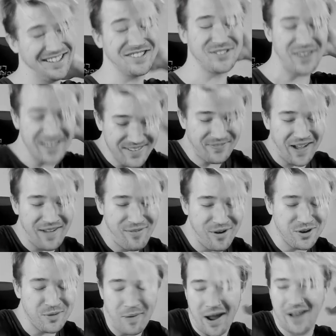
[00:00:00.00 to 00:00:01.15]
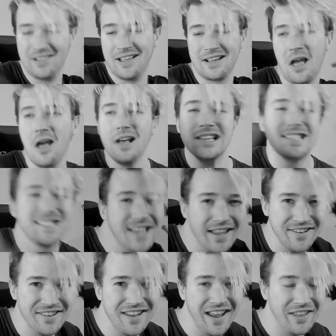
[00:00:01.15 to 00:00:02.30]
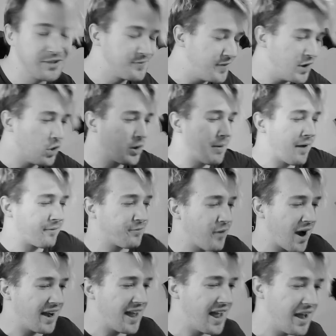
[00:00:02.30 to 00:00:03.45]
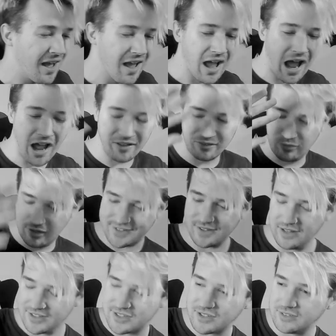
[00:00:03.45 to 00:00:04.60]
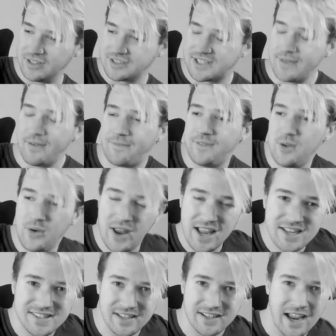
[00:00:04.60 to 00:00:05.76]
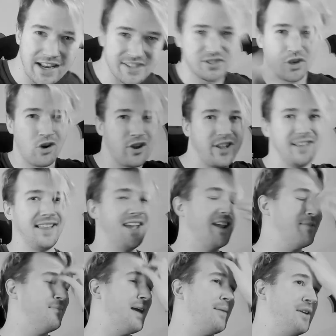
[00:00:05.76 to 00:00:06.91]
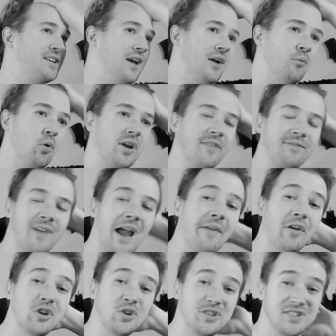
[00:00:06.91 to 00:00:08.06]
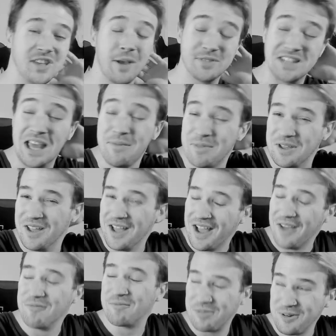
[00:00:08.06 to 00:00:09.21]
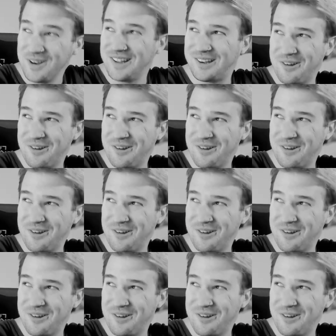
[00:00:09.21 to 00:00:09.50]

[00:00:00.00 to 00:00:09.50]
Let's try to hit 500 by like Sunday. This video come out Friday. Let's give it a few days to kind of circulate and maybe we'll get 500 subs. And that'd be pretty